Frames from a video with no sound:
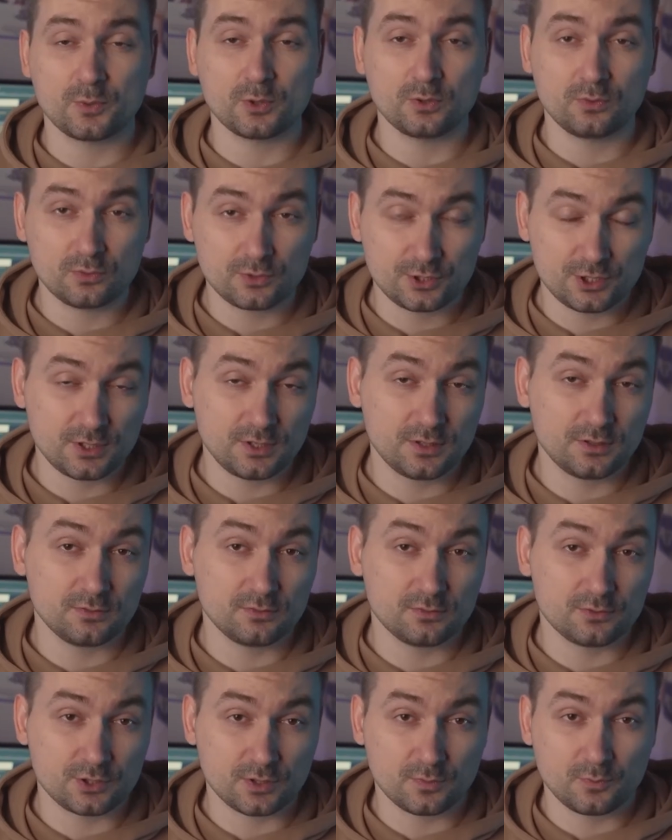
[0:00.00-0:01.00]
It is also
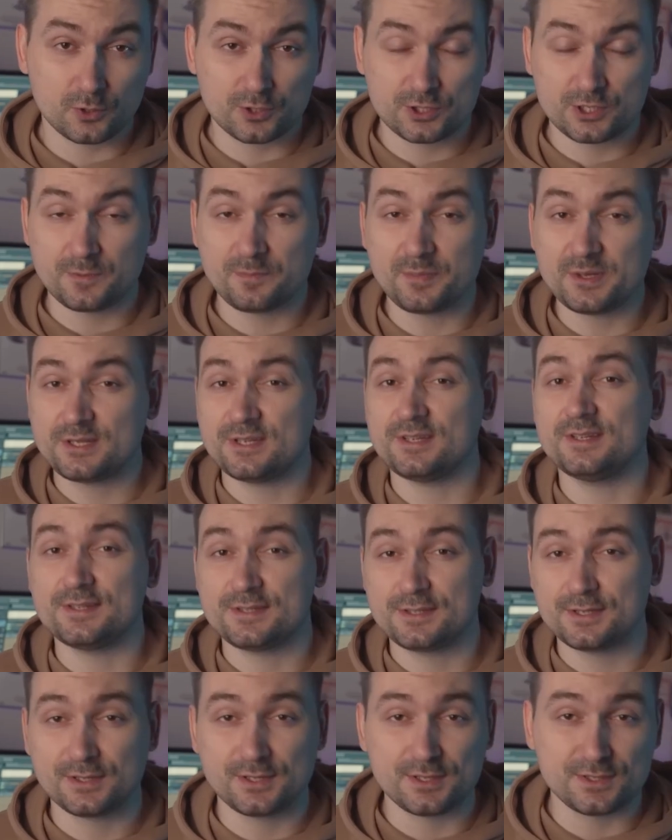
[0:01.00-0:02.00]
indicated that they have
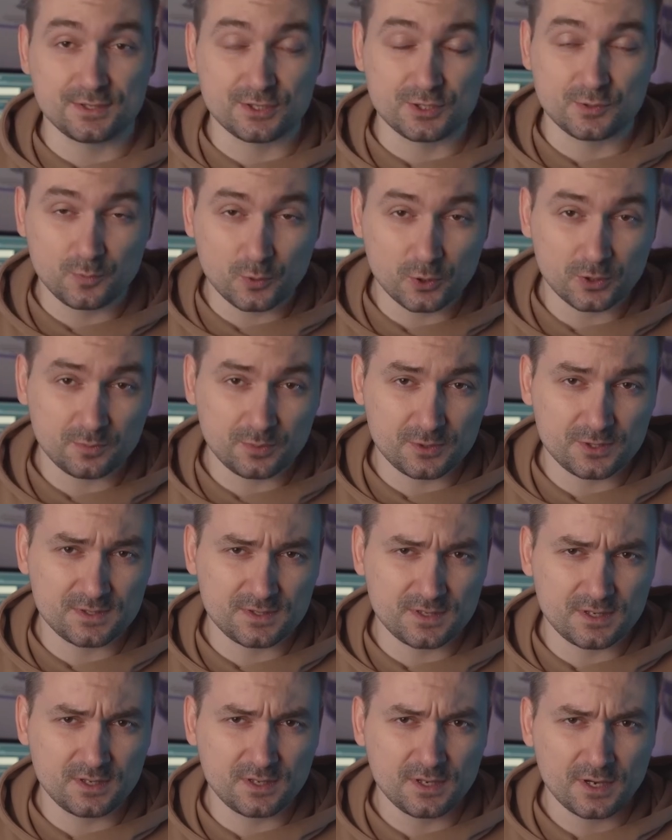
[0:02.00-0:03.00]
already received more than
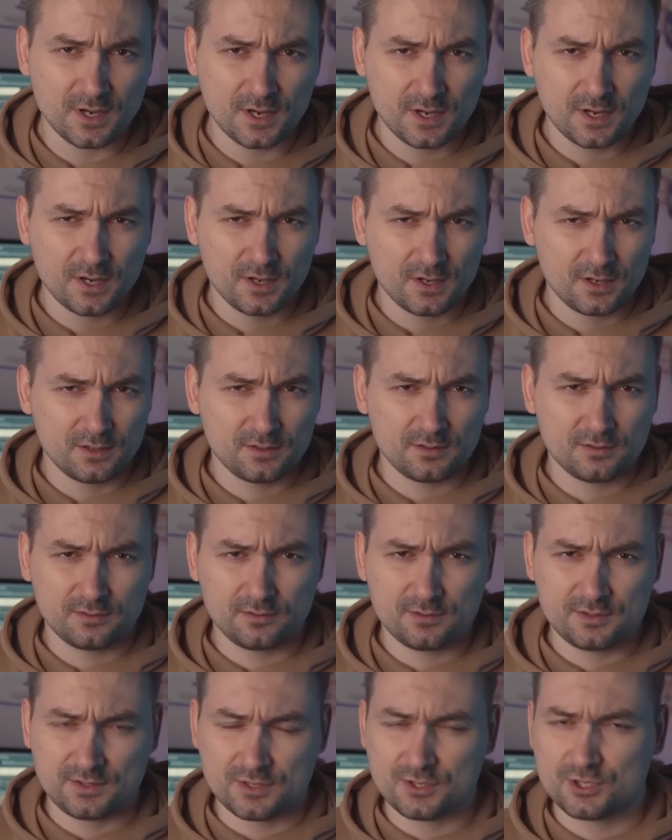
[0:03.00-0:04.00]
50,000
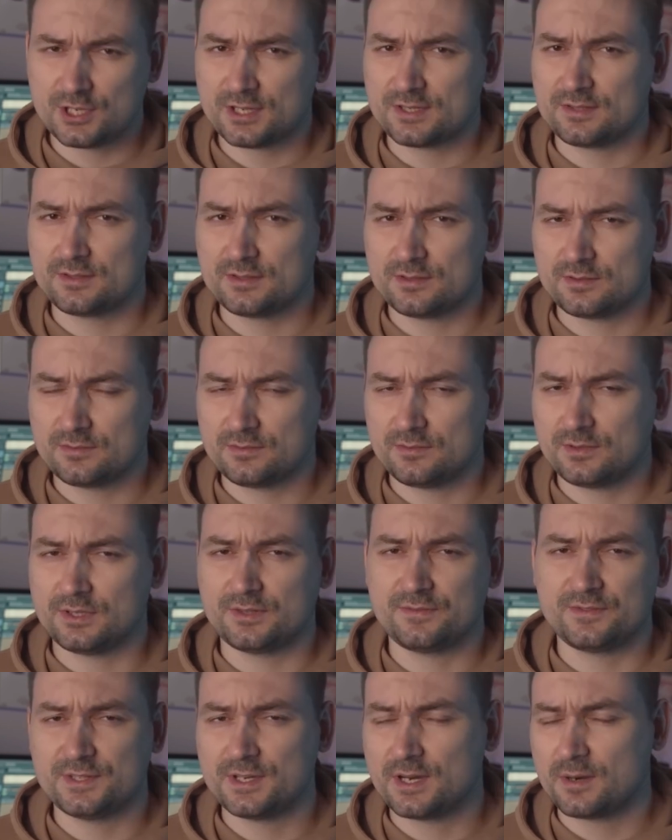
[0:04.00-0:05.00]
signatures in total
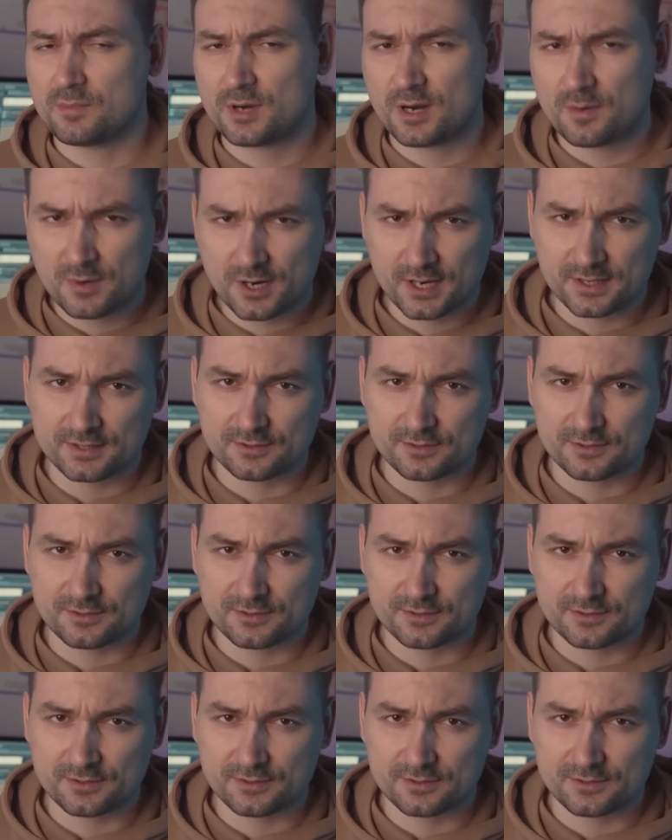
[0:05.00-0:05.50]
and are now